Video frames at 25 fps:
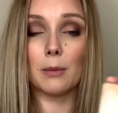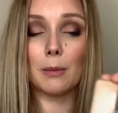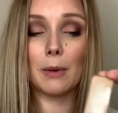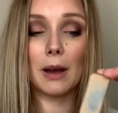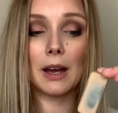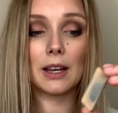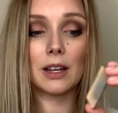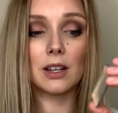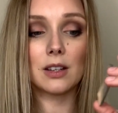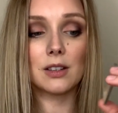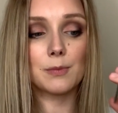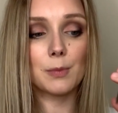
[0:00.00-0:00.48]

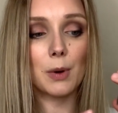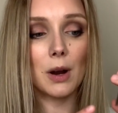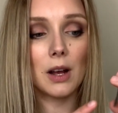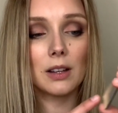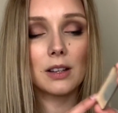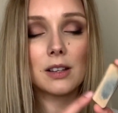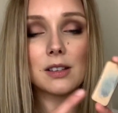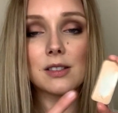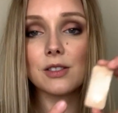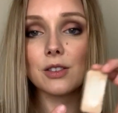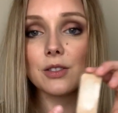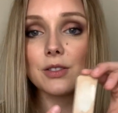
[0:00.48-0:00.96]
I could
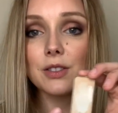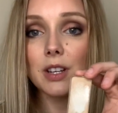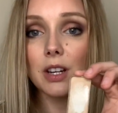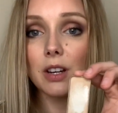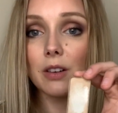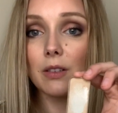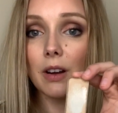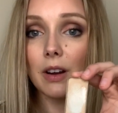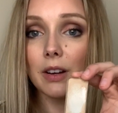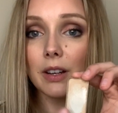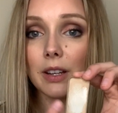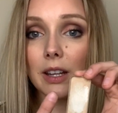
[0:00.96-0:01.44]
probably still dig
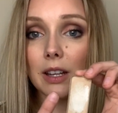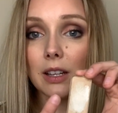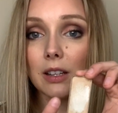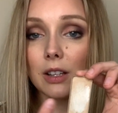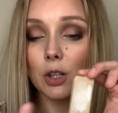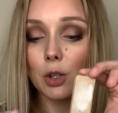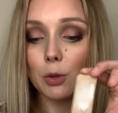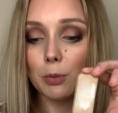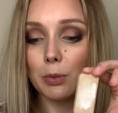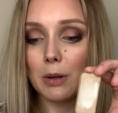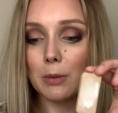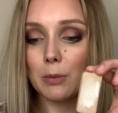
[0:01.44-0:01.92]
around and get a
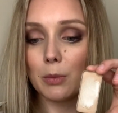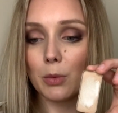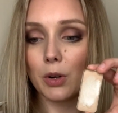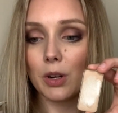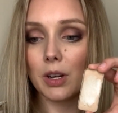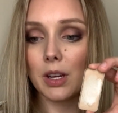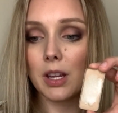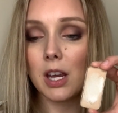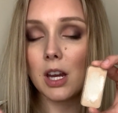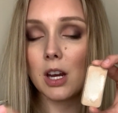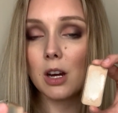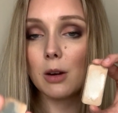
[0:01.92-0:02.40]
little bit more
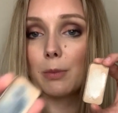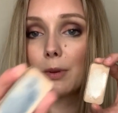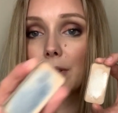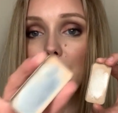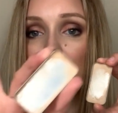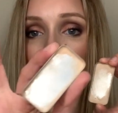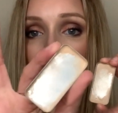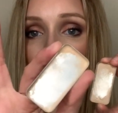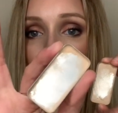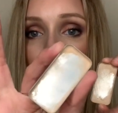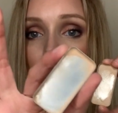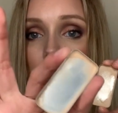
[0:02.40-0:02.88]
here, but
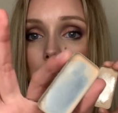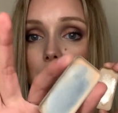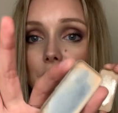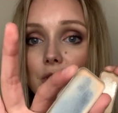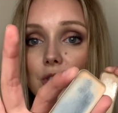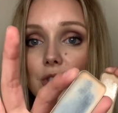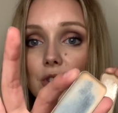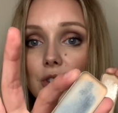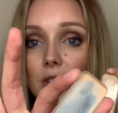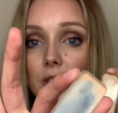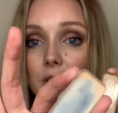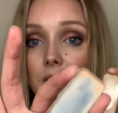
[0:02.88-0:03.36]
this
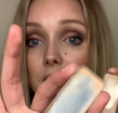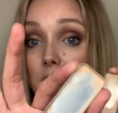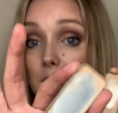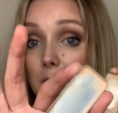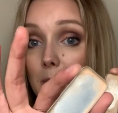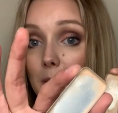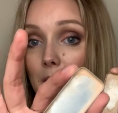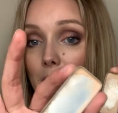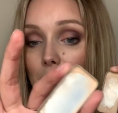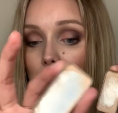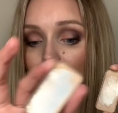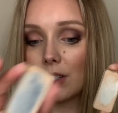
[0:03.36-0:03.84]
one's just
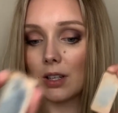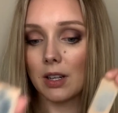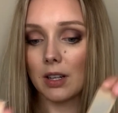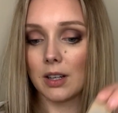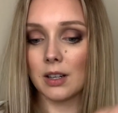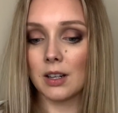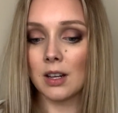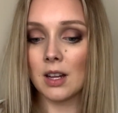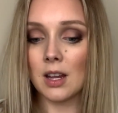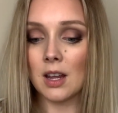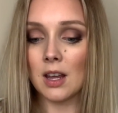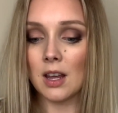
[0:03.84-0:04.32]
about
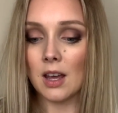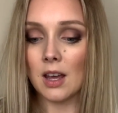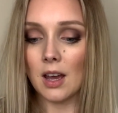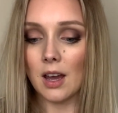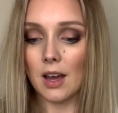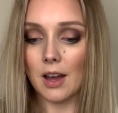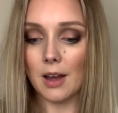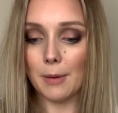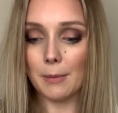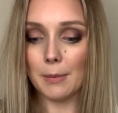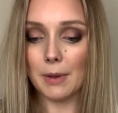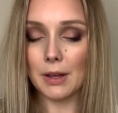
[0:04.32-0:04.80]
done.
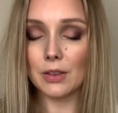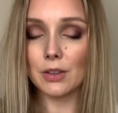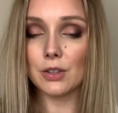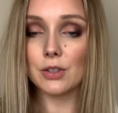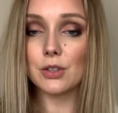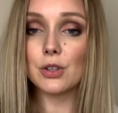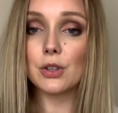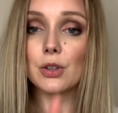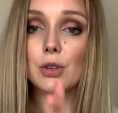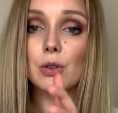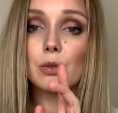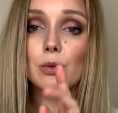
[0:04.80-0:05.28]
And the
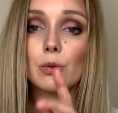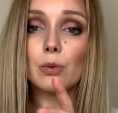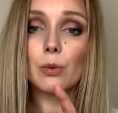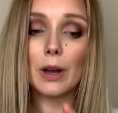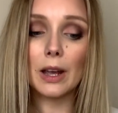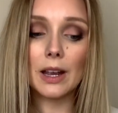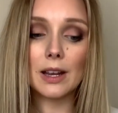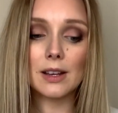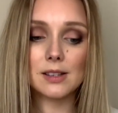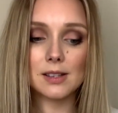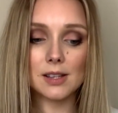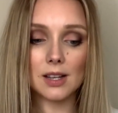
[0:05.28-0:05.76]
two
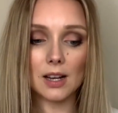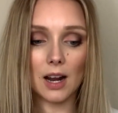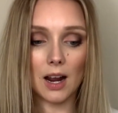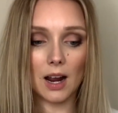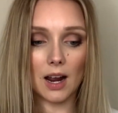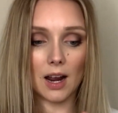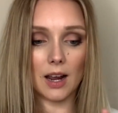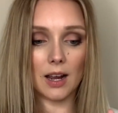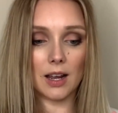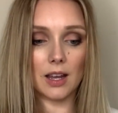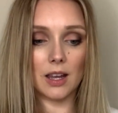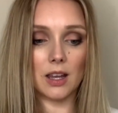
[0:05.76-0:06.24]
ways that
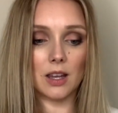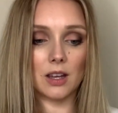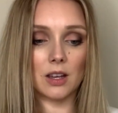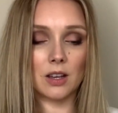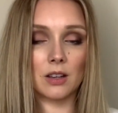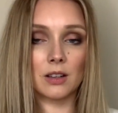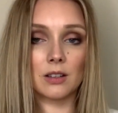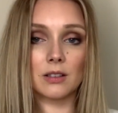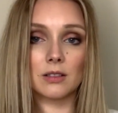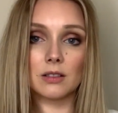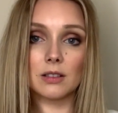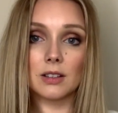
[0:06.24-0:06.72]
I
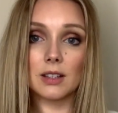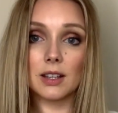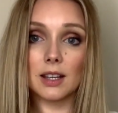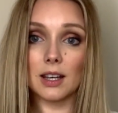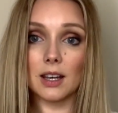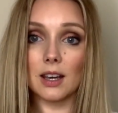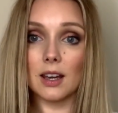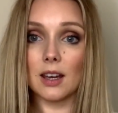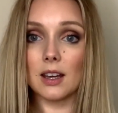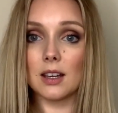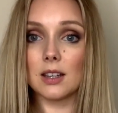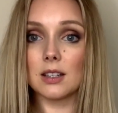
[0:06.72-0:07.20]

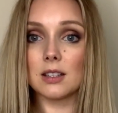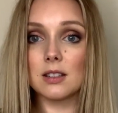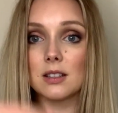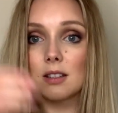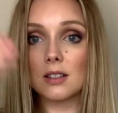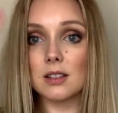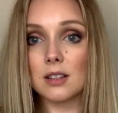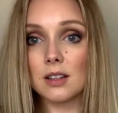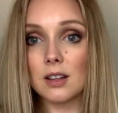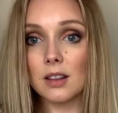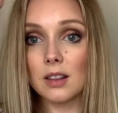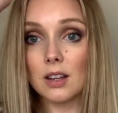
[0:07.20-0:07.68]

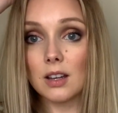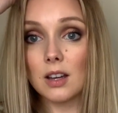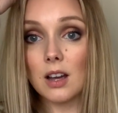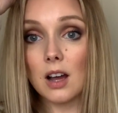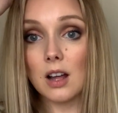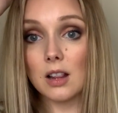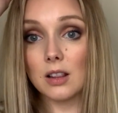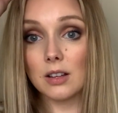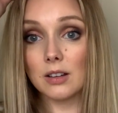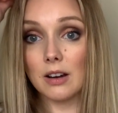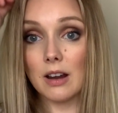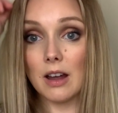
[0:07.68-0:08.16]
get the
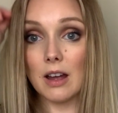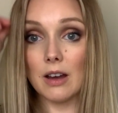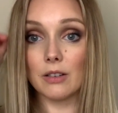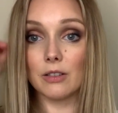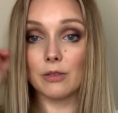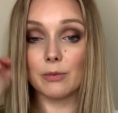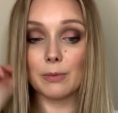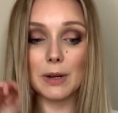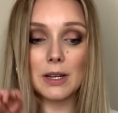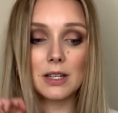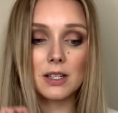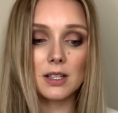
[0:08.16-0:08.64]
color out
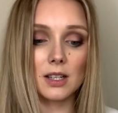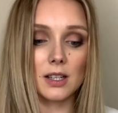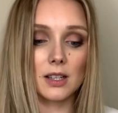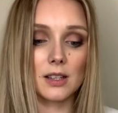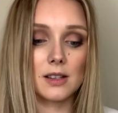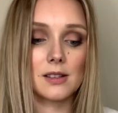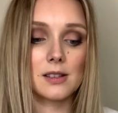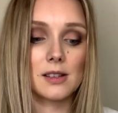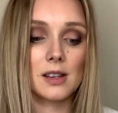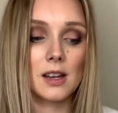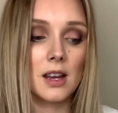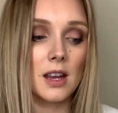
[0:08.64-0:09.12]
of my
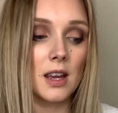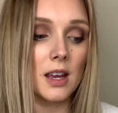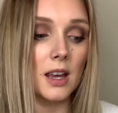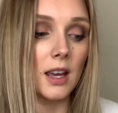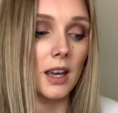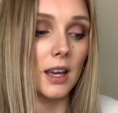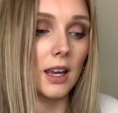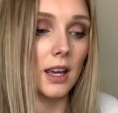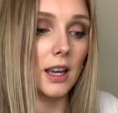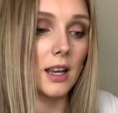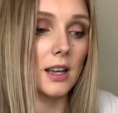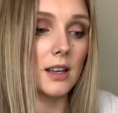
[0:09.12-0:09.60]
tints
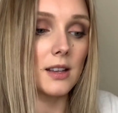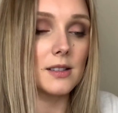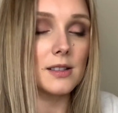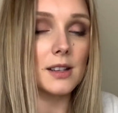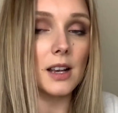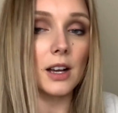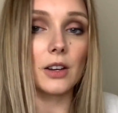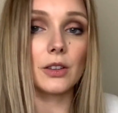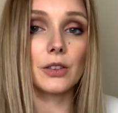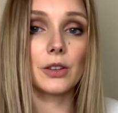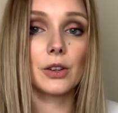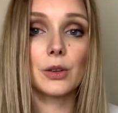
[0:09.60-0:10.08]
is
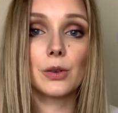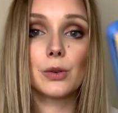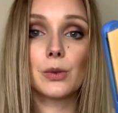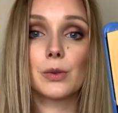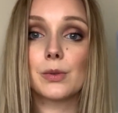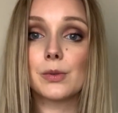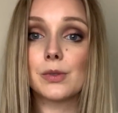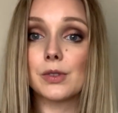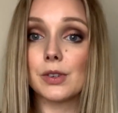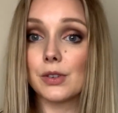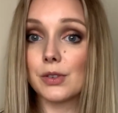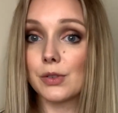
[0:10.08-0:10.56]
I'll
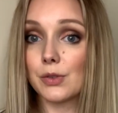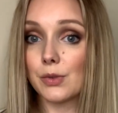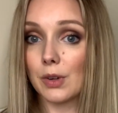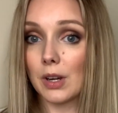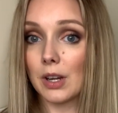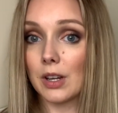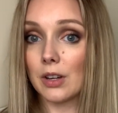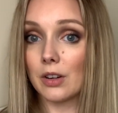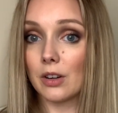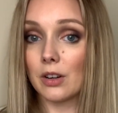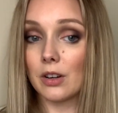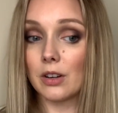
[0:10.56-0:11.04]
use a
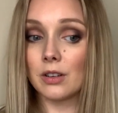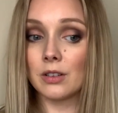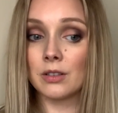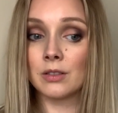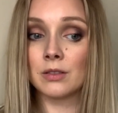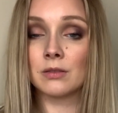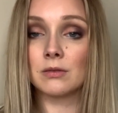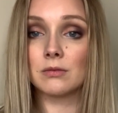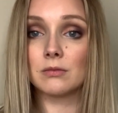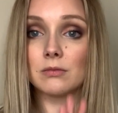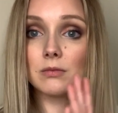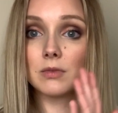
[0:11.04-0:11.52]
straightener,
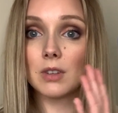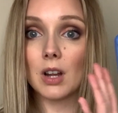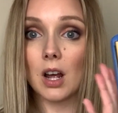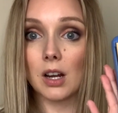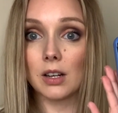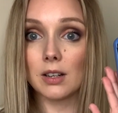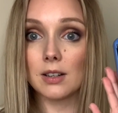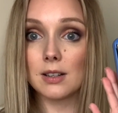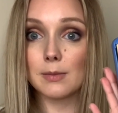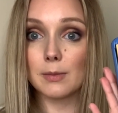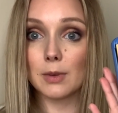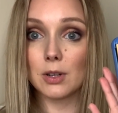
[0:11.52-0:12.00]

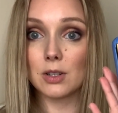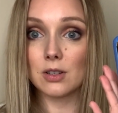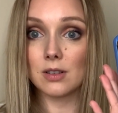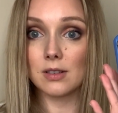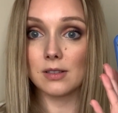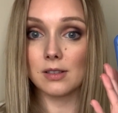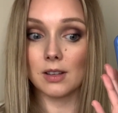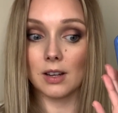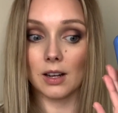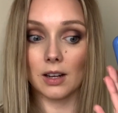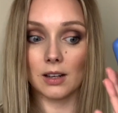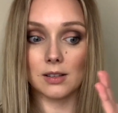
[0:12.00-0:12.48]
not as much
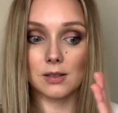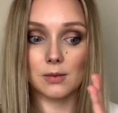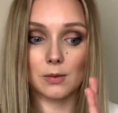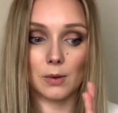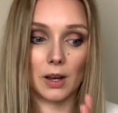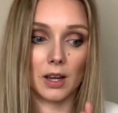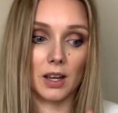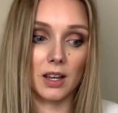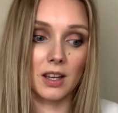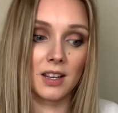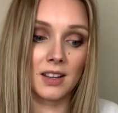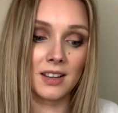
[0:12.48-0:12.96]
as the next
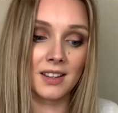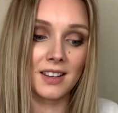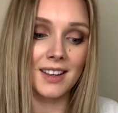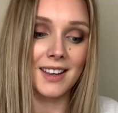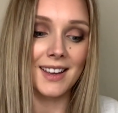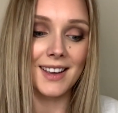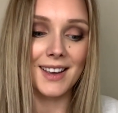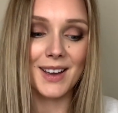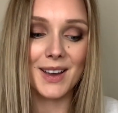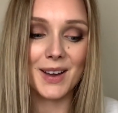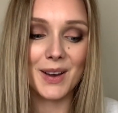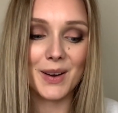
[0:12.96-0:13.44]
way,
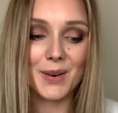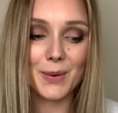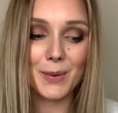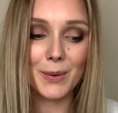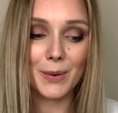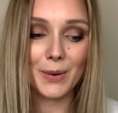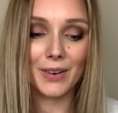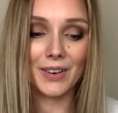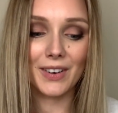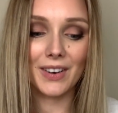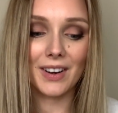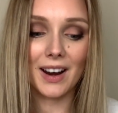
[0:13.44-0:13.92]

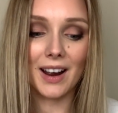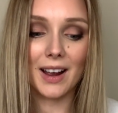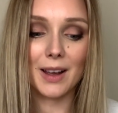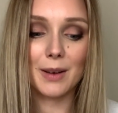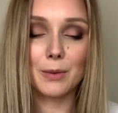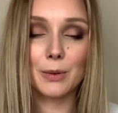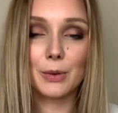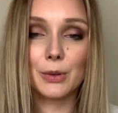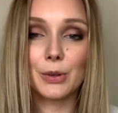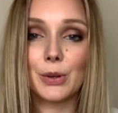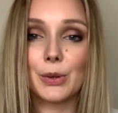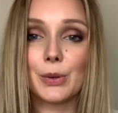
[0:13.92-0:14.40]
or I
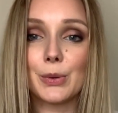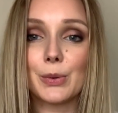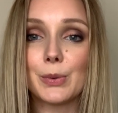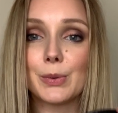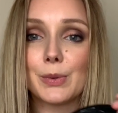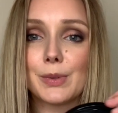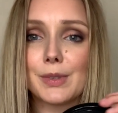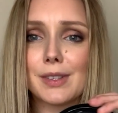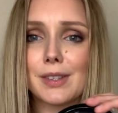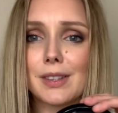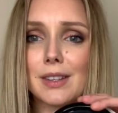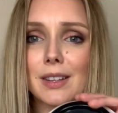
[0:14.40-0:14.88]
will
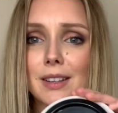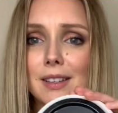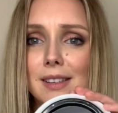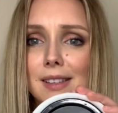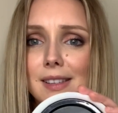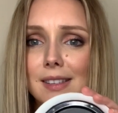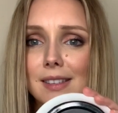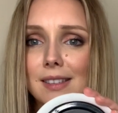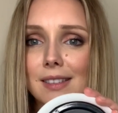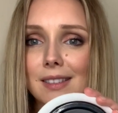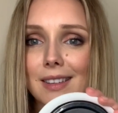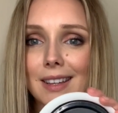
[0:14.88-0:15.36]
use
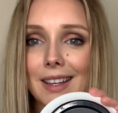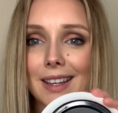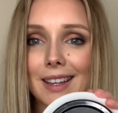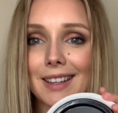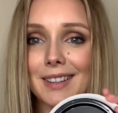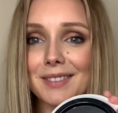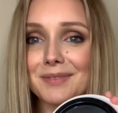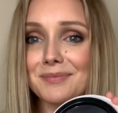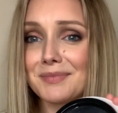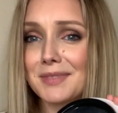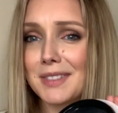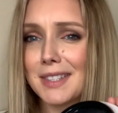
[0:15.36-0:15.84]
this
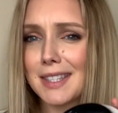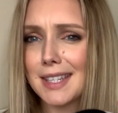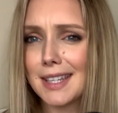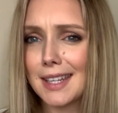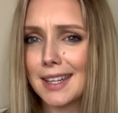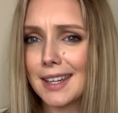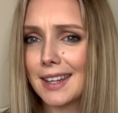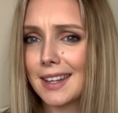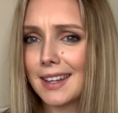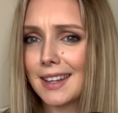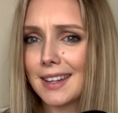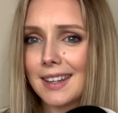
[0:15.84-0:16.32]
like
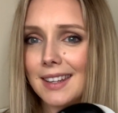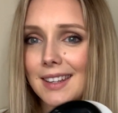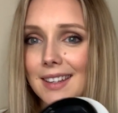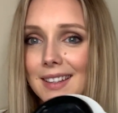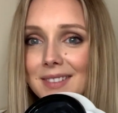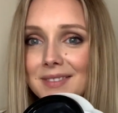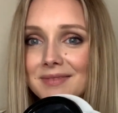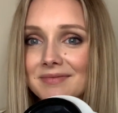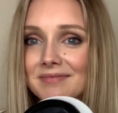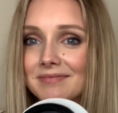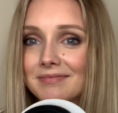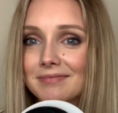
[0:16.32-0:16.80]

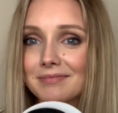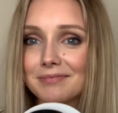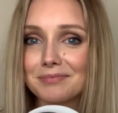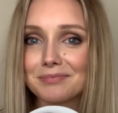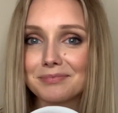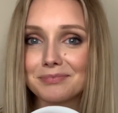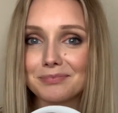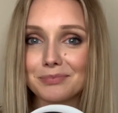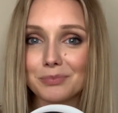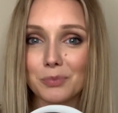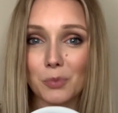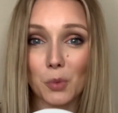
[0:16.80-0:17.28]
tea
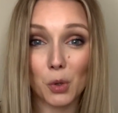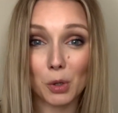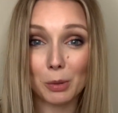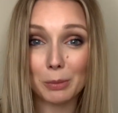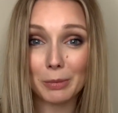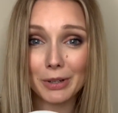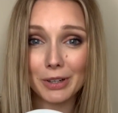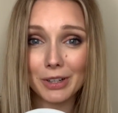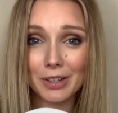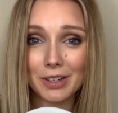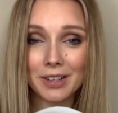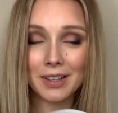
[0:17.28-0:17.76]

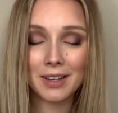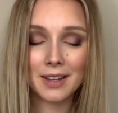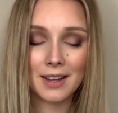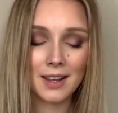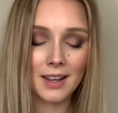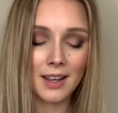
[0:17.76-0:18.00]
warmer.